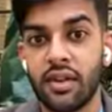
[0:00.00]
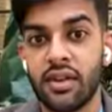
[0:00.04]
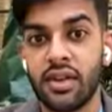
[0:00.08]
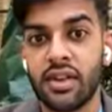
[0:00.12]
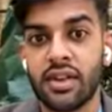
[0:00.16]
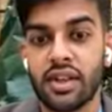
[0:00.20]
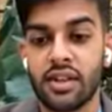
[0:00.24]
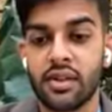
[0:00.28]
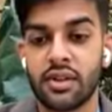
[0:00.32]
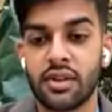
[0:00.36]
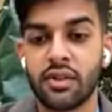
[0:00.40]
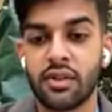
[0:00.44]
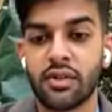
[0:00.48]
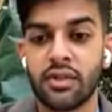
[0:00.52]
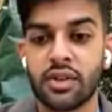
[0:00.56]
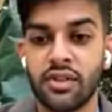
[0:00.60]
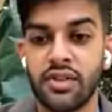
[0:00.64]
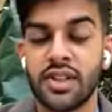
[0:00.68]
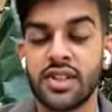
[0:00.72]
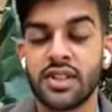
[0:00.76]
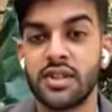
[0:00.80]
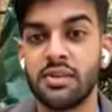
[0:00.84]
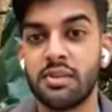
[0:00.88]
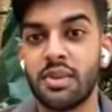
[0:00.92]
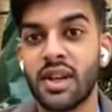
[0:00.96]
they type of
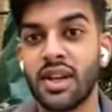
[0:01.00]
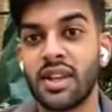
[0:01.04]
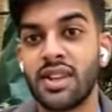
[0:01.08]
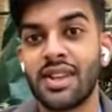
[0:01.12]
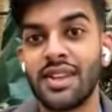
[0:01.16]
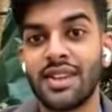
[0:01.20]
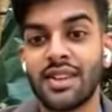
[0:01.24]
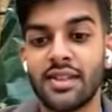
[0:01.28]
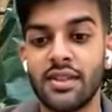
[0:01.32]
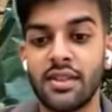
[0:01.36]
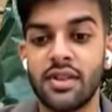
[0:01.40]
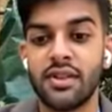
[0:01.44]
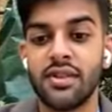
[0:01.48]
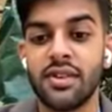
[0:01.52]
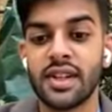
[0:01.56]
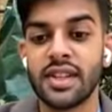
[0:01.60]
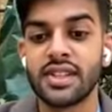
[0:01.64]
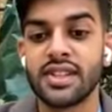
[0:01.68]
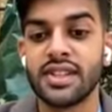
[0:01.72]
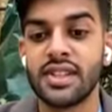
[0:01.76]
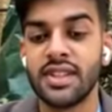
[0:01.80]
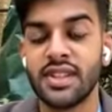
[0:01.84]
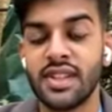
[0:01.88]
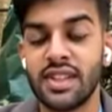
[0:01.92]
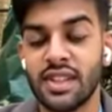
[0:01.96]
university. But I think
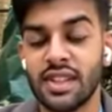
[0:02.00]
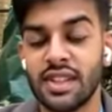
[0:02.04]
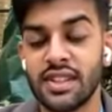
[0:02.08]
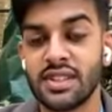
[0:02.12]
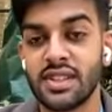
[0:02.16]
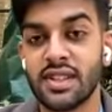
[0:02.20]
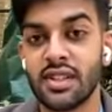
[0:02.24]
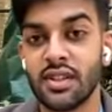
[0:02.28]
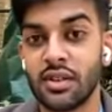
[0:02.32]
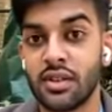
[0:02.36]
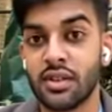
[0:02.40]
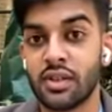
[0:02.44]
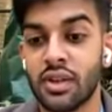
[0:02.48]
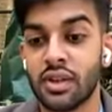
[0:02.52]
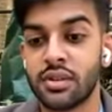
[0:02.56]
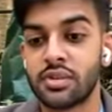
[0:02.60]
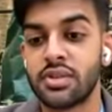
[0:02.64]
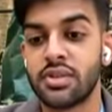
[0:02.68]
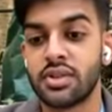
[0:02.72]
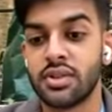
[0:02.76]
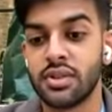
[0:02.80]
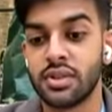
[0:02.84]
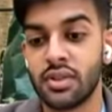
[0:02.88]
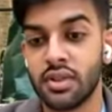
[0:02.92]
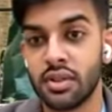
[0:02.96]
university is a good
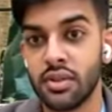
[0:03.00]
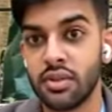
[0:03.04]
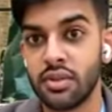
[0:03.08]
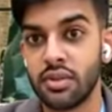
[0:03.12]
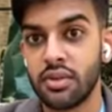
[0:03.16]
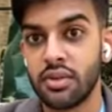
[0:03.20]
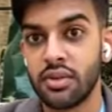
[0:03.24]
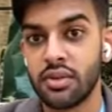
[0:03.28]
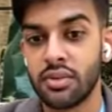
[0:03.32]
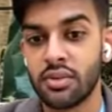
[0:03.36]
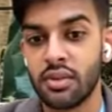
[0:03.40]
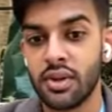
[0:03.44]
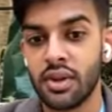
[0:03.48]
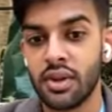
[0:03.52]
option to go through.